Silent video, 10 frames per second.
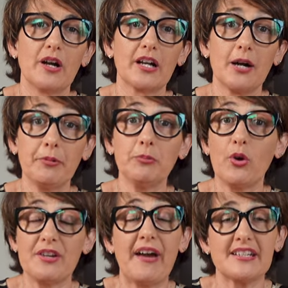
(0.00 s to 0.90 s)
a couple more
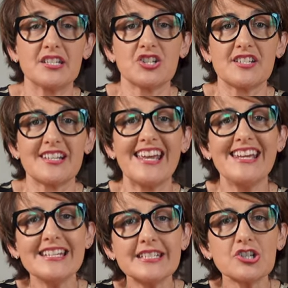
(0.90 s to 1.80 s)
advantages
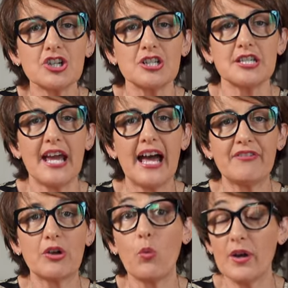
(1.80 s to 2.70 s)
in addition to
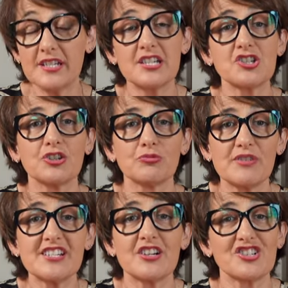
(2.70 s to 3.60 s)
having one additional
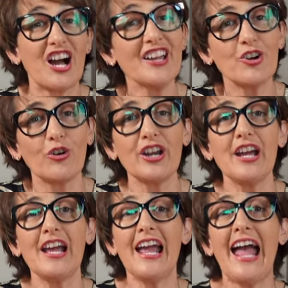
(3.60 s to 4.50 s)
research icon
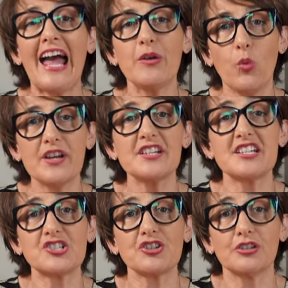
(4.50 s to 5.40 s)
and one
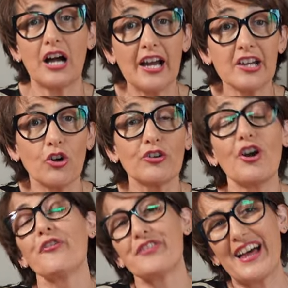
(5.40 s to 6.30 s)
additional icon
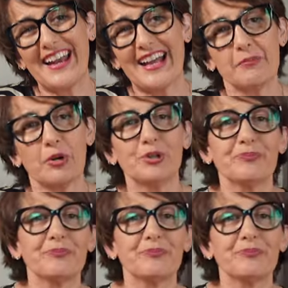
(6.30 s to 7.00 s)
of that animal.